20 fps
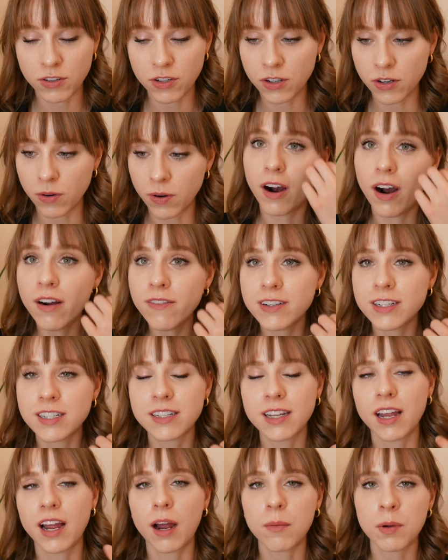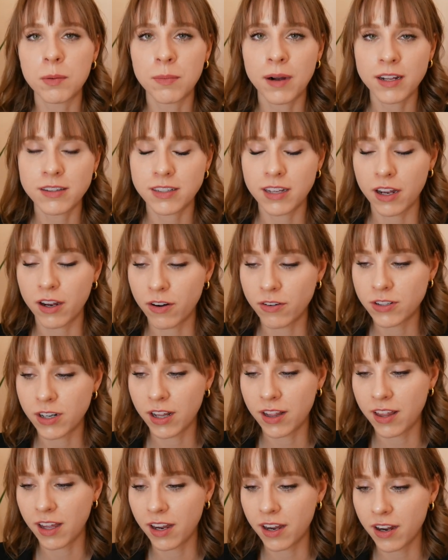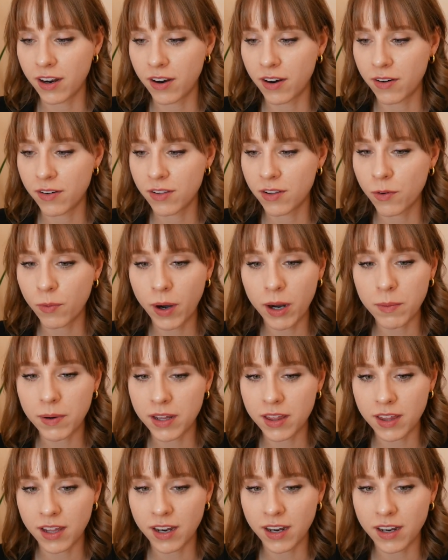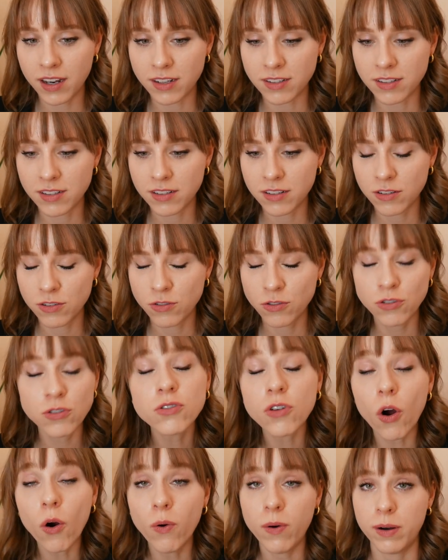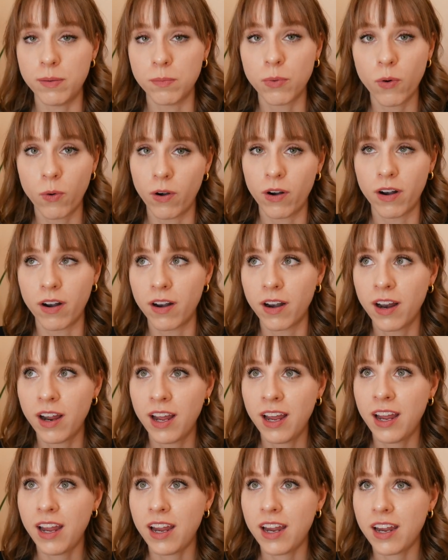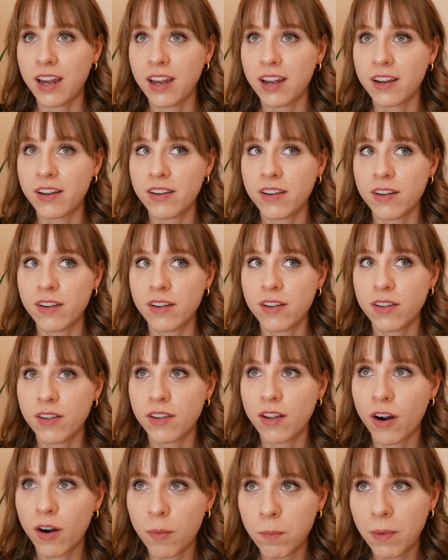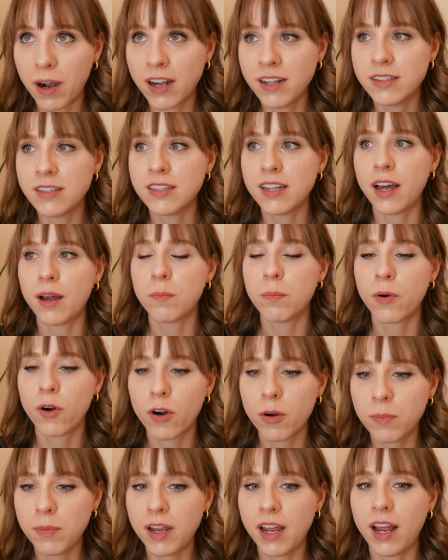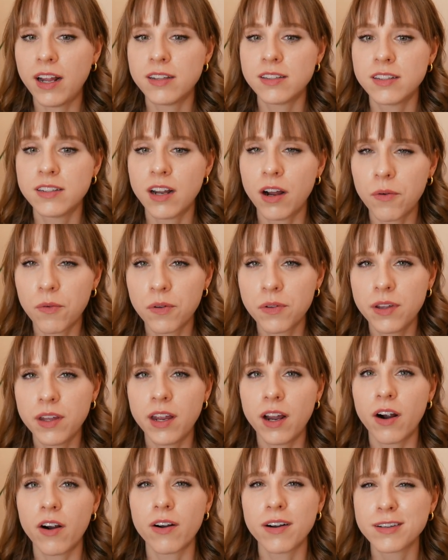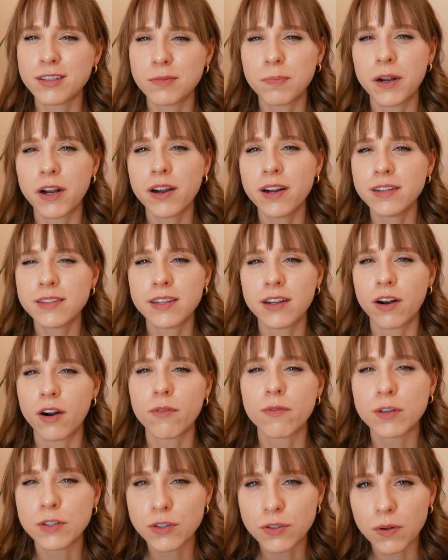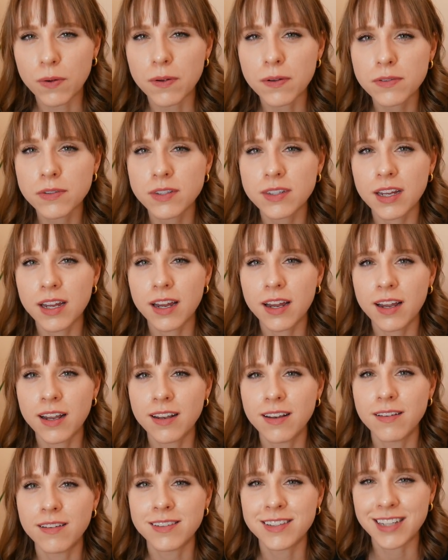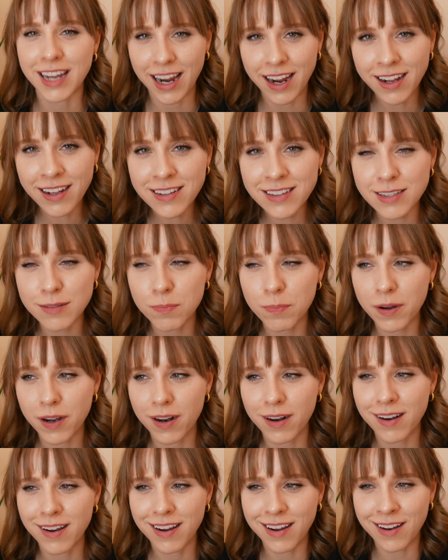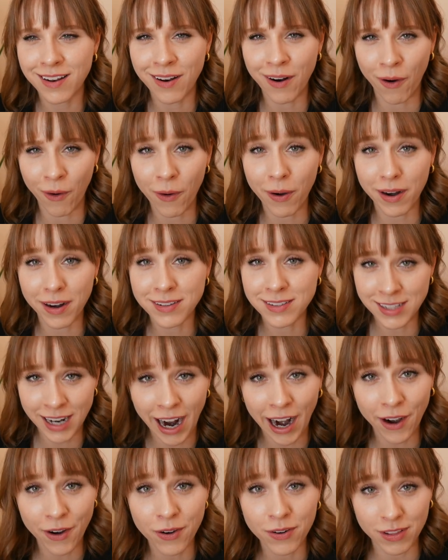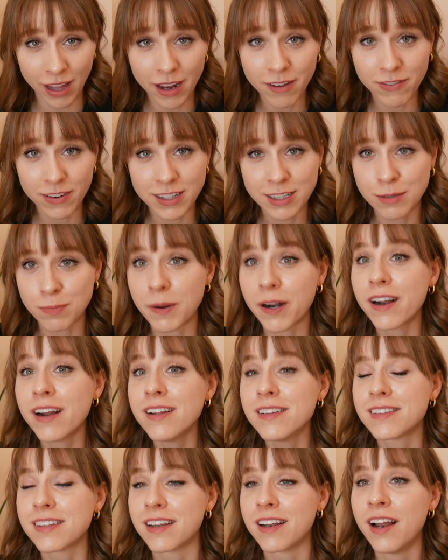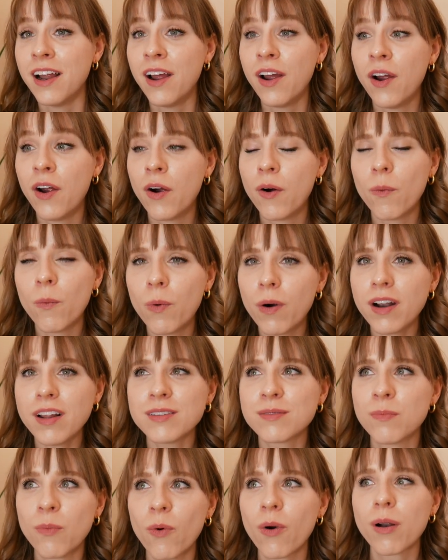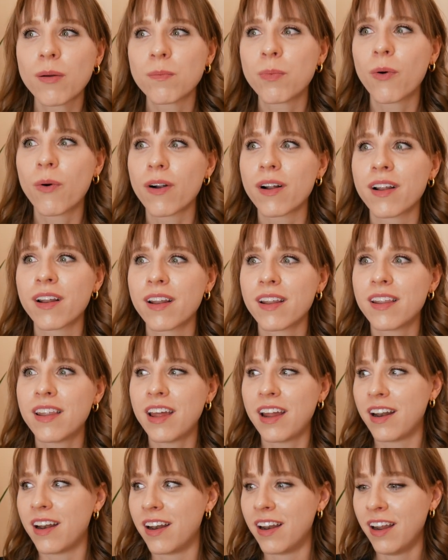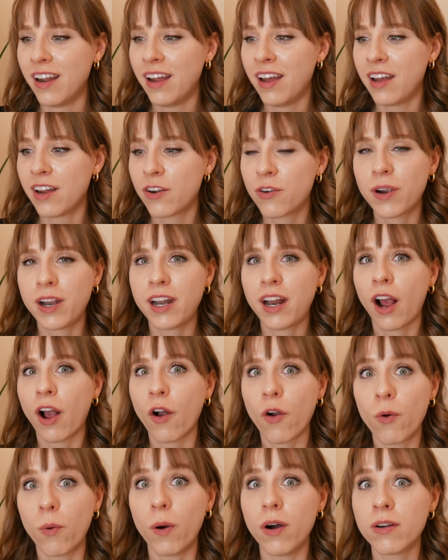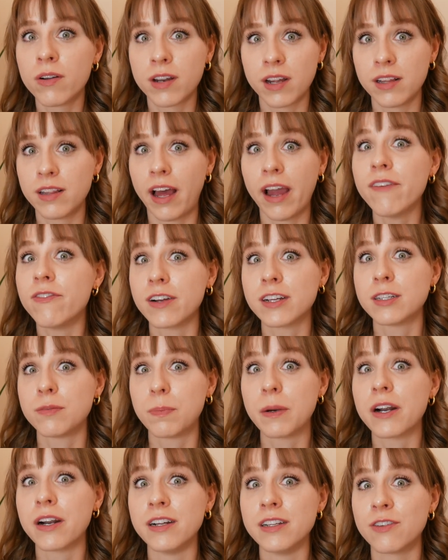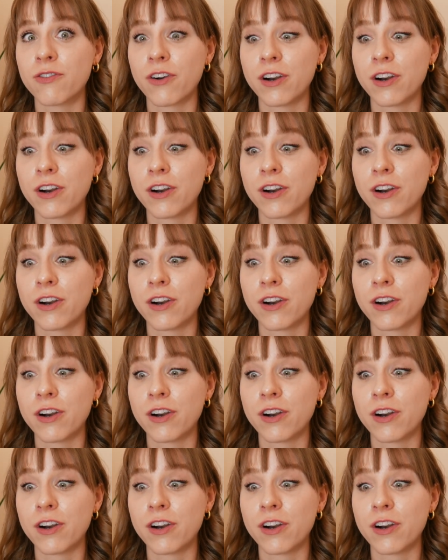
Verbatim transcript: do. Obviously, I'm a mindset coach. I think the way we think is so important. And our mindset permeates not only our experience and our results in dance, but in our entire life experience. And what is more important than creating a quality life experience